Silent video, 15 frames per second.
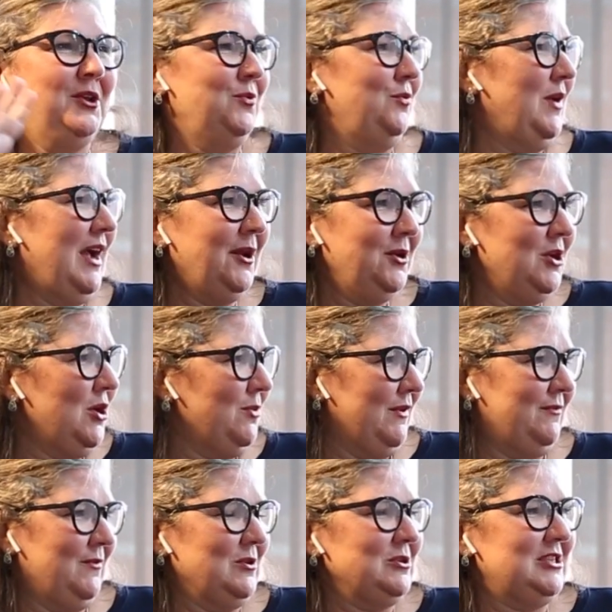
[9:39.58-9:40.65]
how do y'all
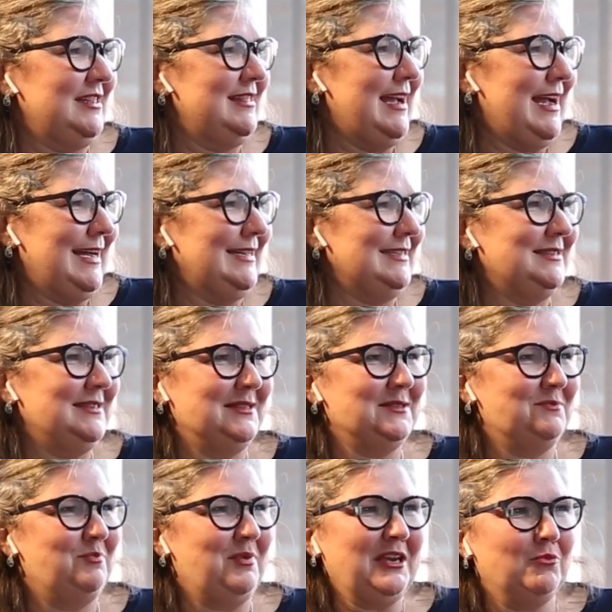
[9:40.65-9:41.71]
refer to that? As this
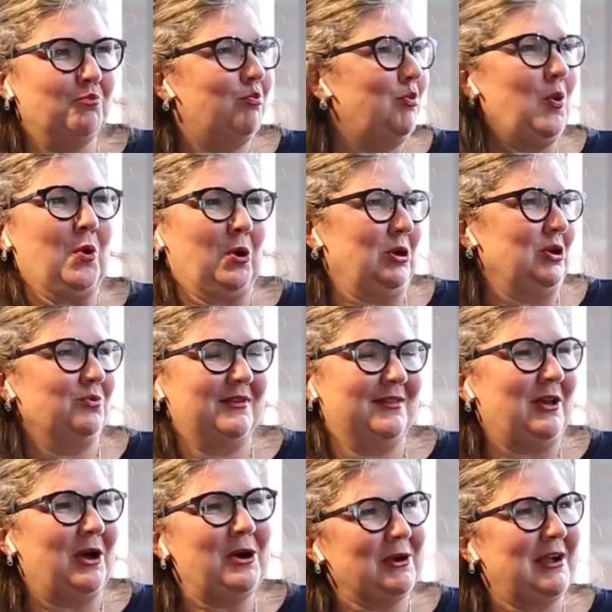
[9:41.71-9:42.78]
big board with
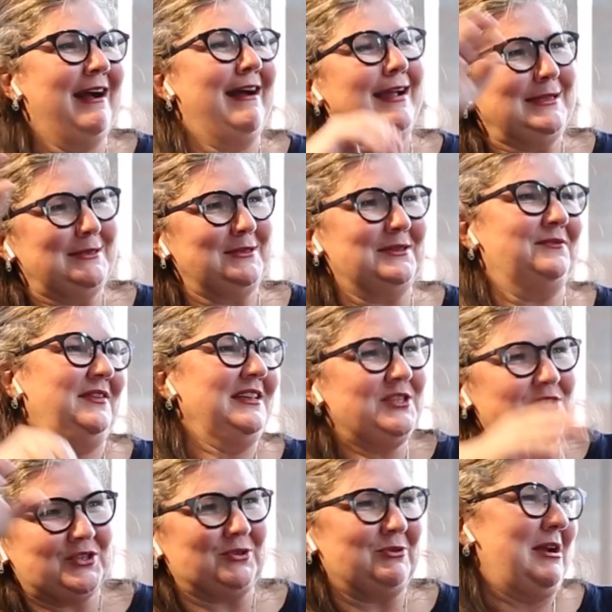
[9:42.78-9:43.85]
all kinds of
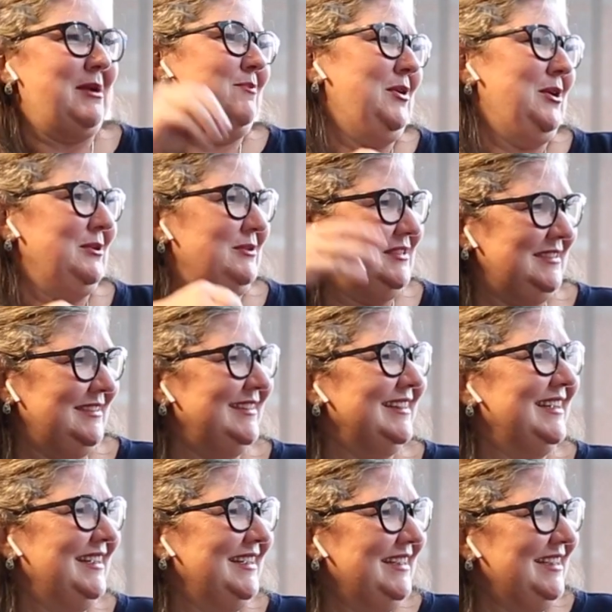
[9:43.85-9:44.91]
Instagram posts.
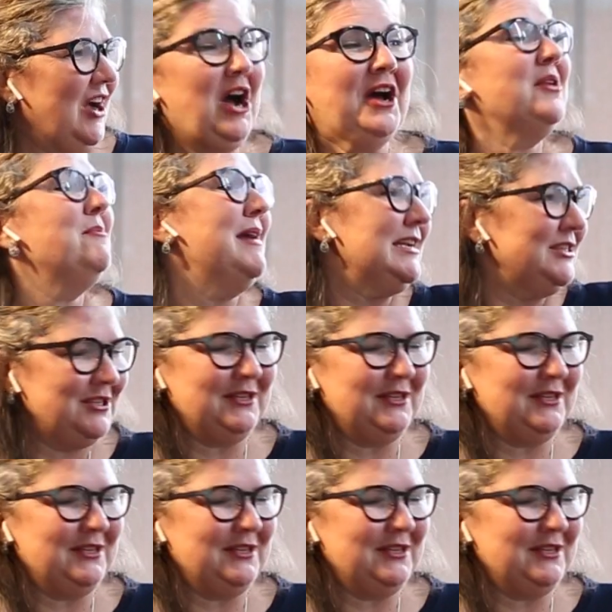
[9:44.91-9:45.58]
Automation,